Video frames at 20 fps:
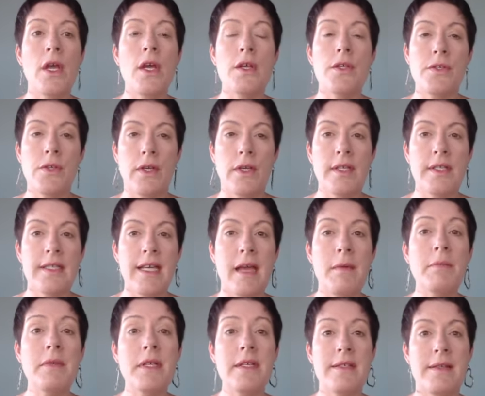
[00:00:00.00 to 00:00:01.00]
So
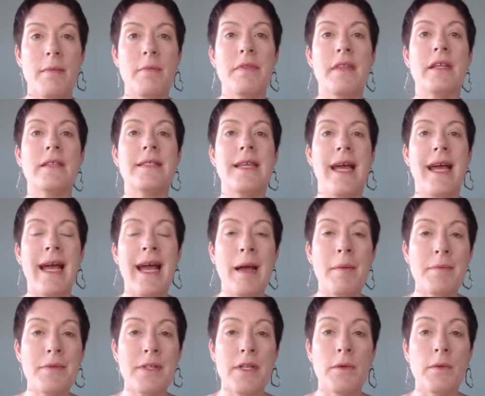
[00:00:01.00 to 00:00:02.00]
contempt is something to
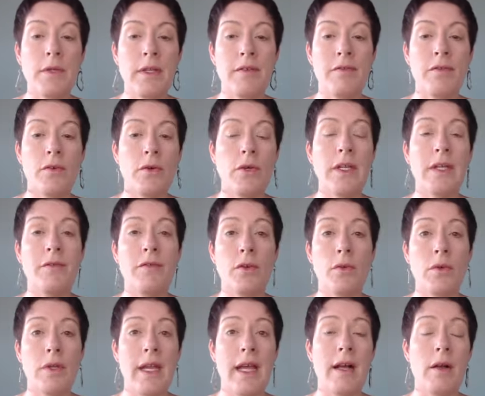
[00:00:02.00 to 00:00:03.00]
absolutely avoid if you
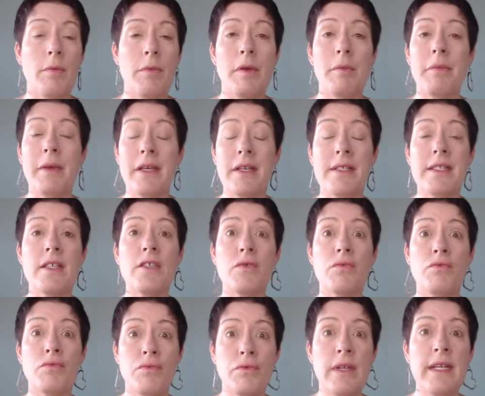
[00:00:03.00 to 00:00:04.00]
can help it, because it's
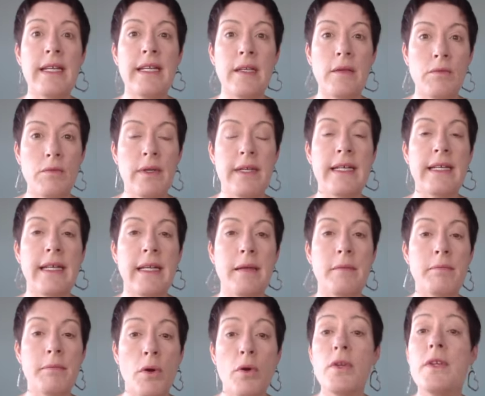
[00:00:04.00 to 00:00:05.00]
really,
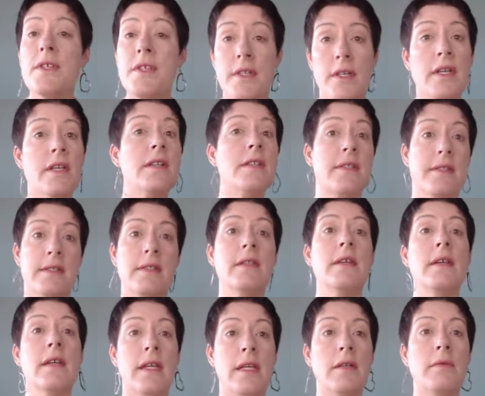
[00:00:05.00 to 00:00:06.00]
really poisonous
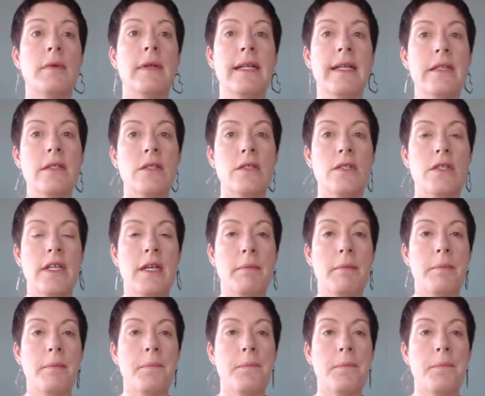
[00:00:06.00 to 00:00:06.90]
in a relationship.